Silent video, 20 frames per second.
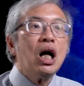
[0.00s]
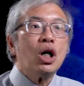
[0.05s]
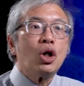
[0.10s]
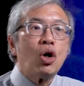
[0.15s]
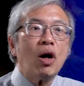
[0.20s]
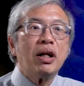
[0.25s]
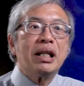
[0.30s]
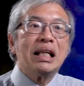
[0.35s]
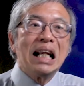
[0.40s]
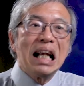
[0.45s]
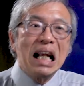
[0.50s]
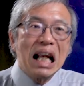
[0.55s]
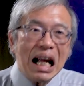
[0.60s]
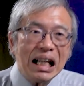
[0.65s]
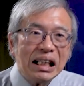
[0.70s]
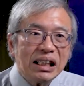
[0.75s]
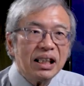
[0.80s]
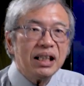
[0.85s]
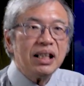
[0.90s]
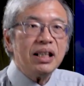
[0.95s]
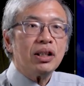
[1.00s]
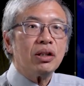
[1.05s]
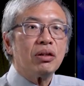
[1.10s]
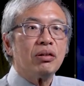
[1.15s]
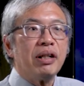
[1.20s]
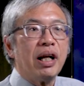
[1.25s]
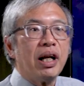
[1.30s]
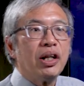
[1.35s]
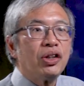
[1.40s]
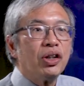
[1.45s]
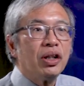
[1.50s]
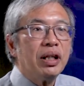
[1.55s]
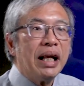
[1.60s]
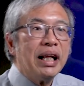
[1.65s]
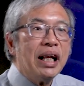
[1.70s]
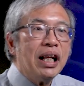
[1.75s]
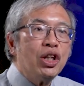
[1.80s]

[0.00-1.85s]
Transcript: God delights in his creation and